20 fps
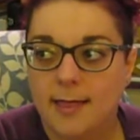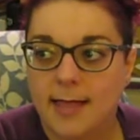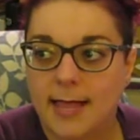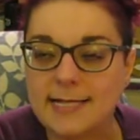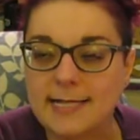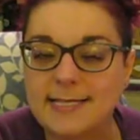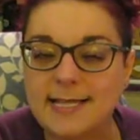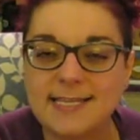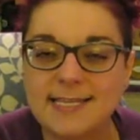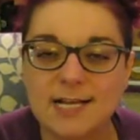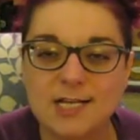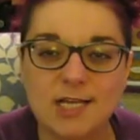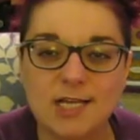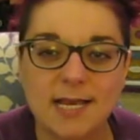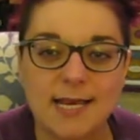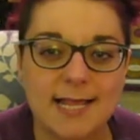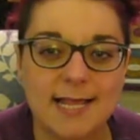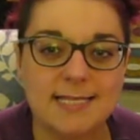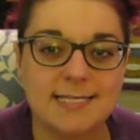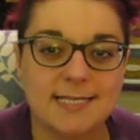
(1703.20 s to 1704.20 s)
it's
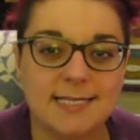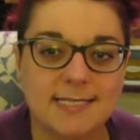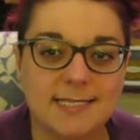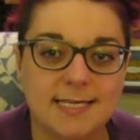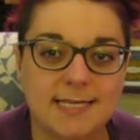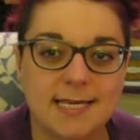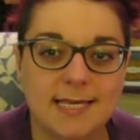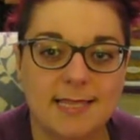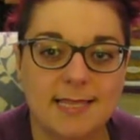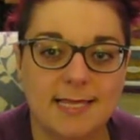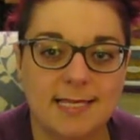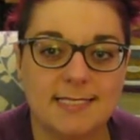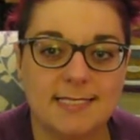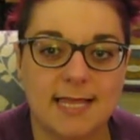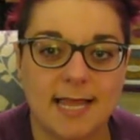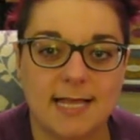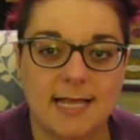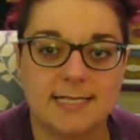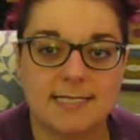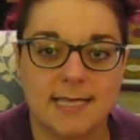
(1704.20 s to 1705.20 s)
actually nice to see these
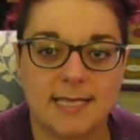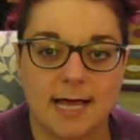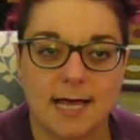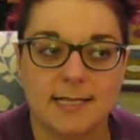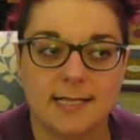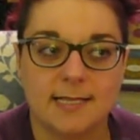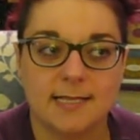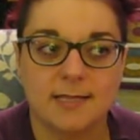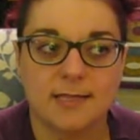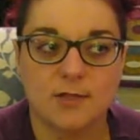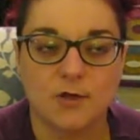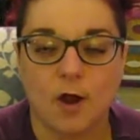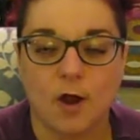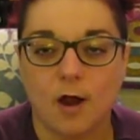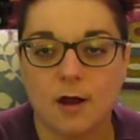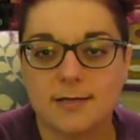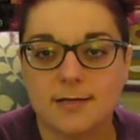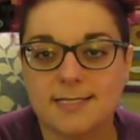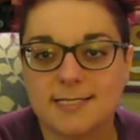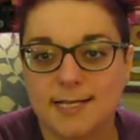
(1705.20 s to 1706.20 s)
days that there
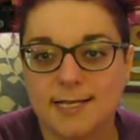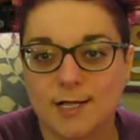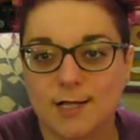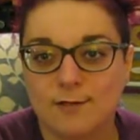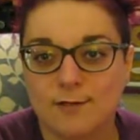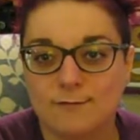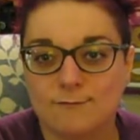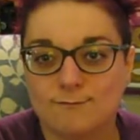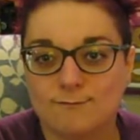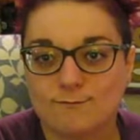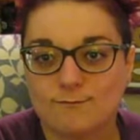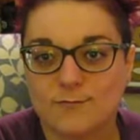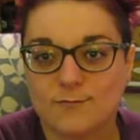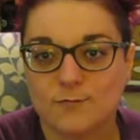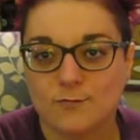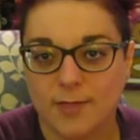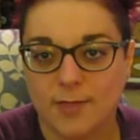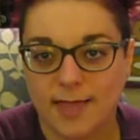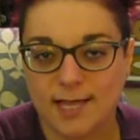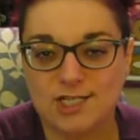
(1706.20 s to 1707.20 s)
are still
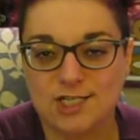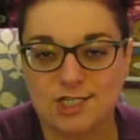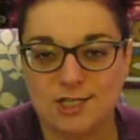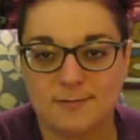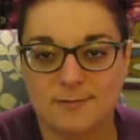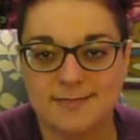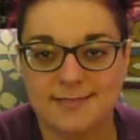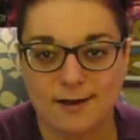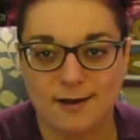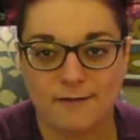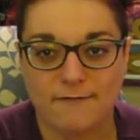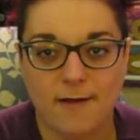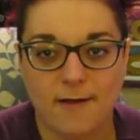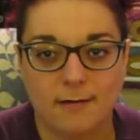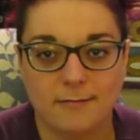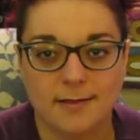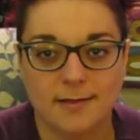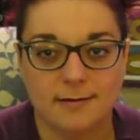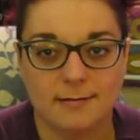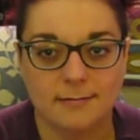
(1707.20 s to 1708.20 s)
relationships that are
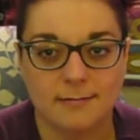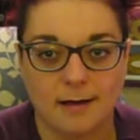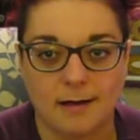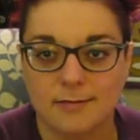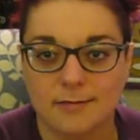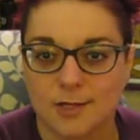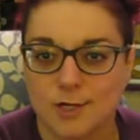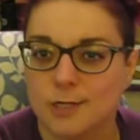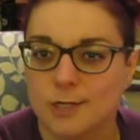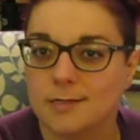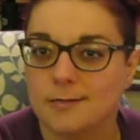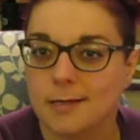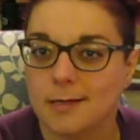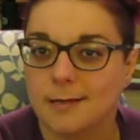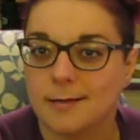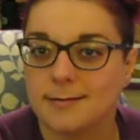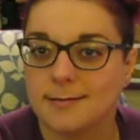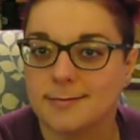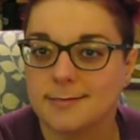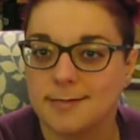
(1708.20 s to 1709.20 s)
founded on the good
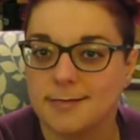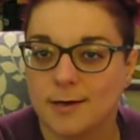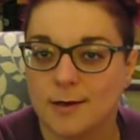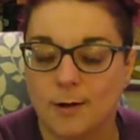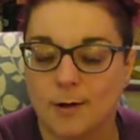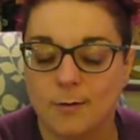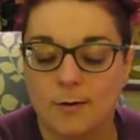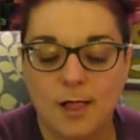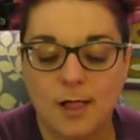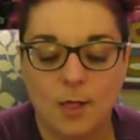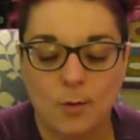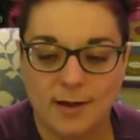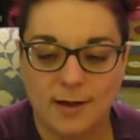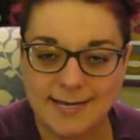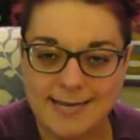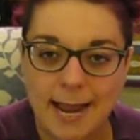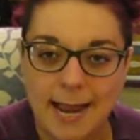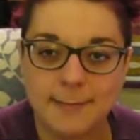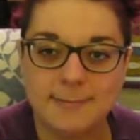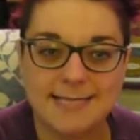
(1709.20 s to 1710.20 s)
things, you know.
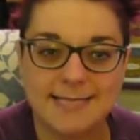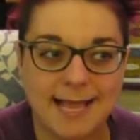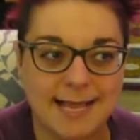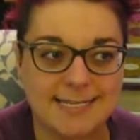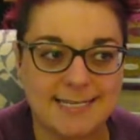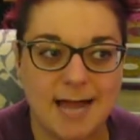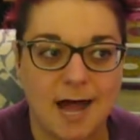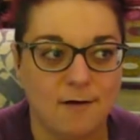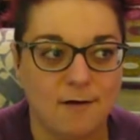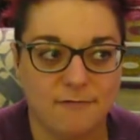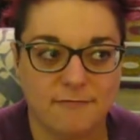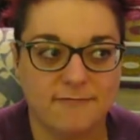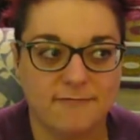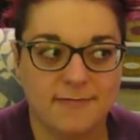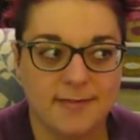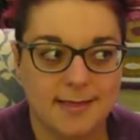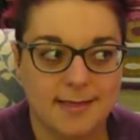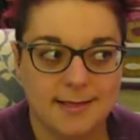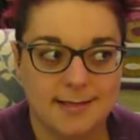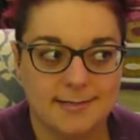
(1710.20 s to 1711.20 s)
When times get tough,
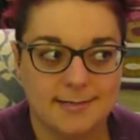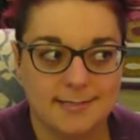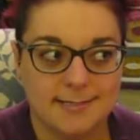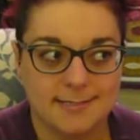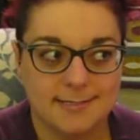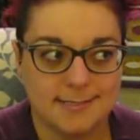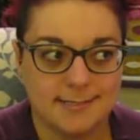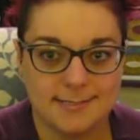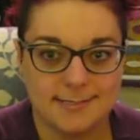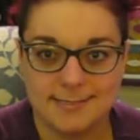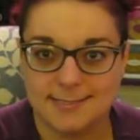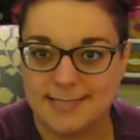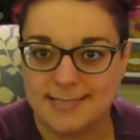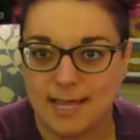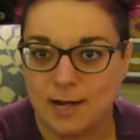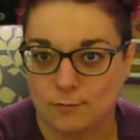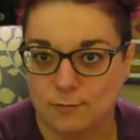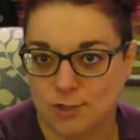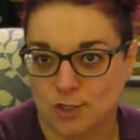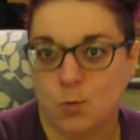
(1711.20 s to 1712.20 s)

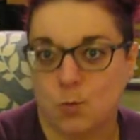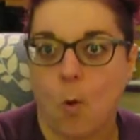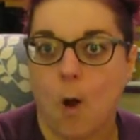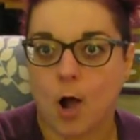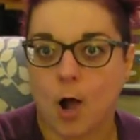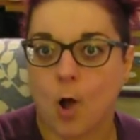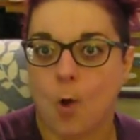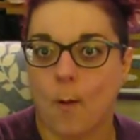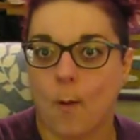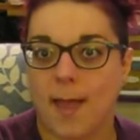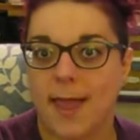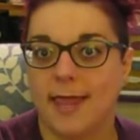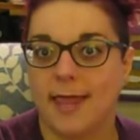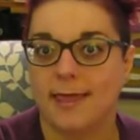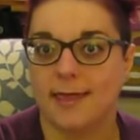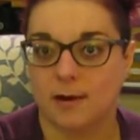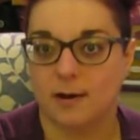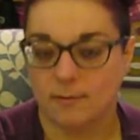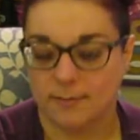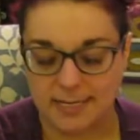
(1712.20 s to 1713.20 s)
they don't just walk away,
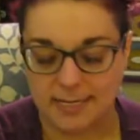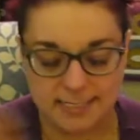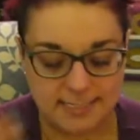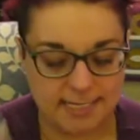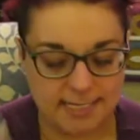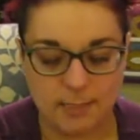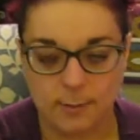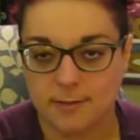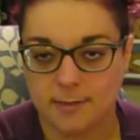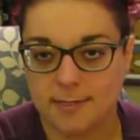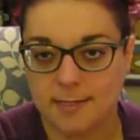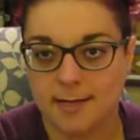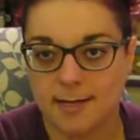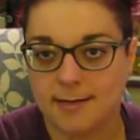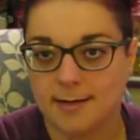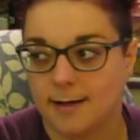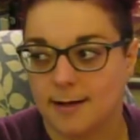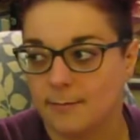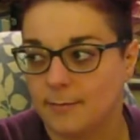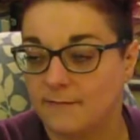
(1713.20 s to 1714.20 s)
you know, they deal with
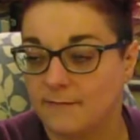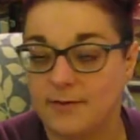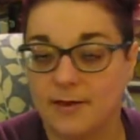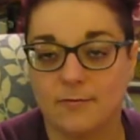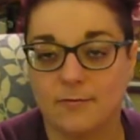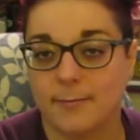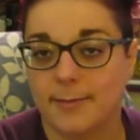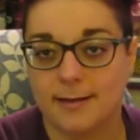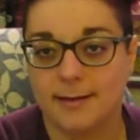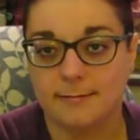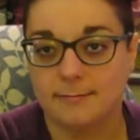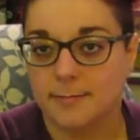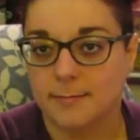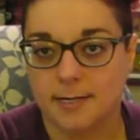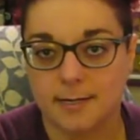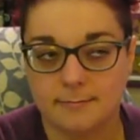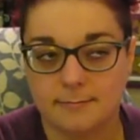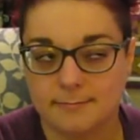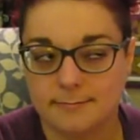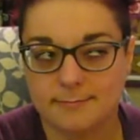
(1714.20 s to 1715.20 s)
it. I've never met him,
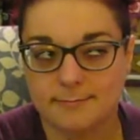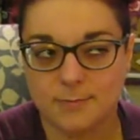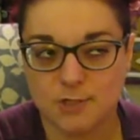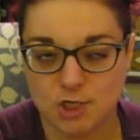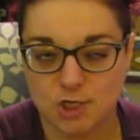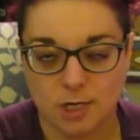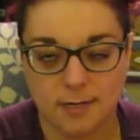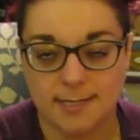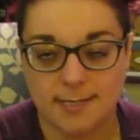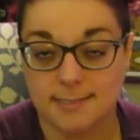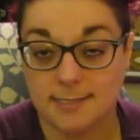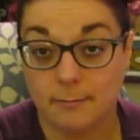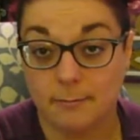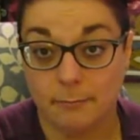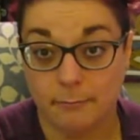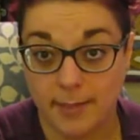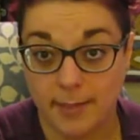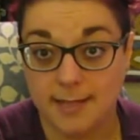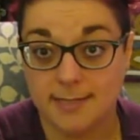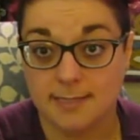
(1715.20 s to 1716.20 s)
but I'm sure he's an
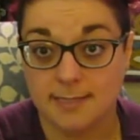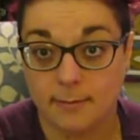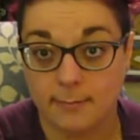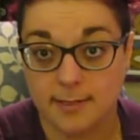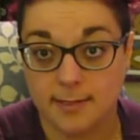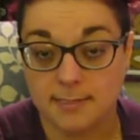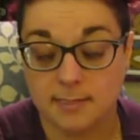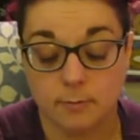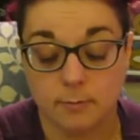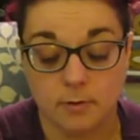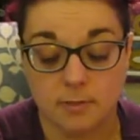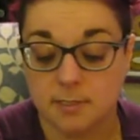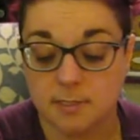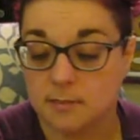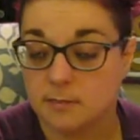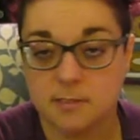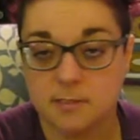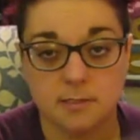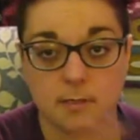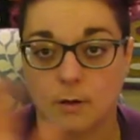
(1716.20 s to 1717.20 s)
amazing, amazing
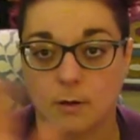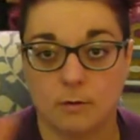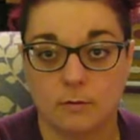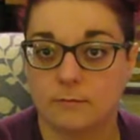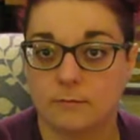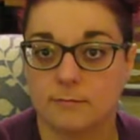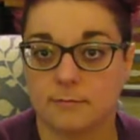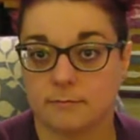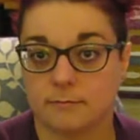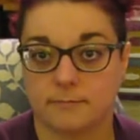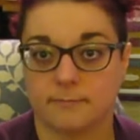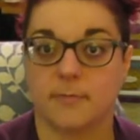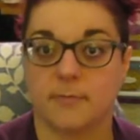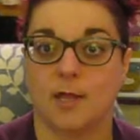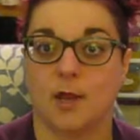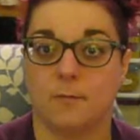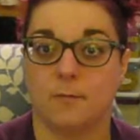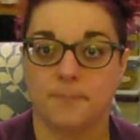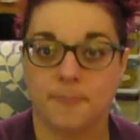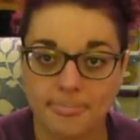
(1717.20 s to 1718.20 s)
person. So, you
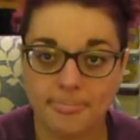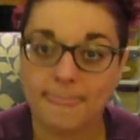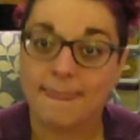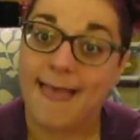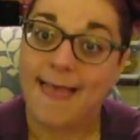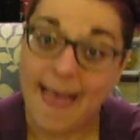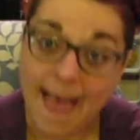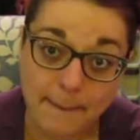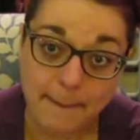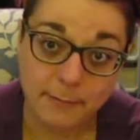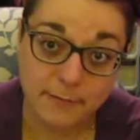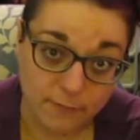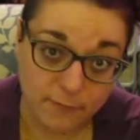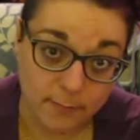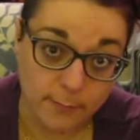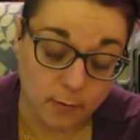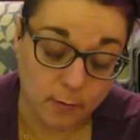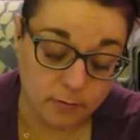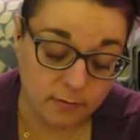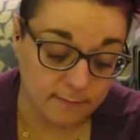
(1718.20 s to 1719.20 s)
know, happy
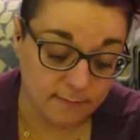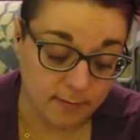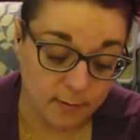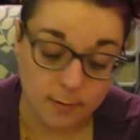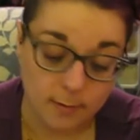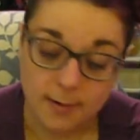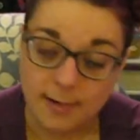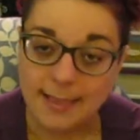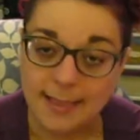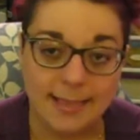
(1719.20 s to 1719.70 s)
for both of you.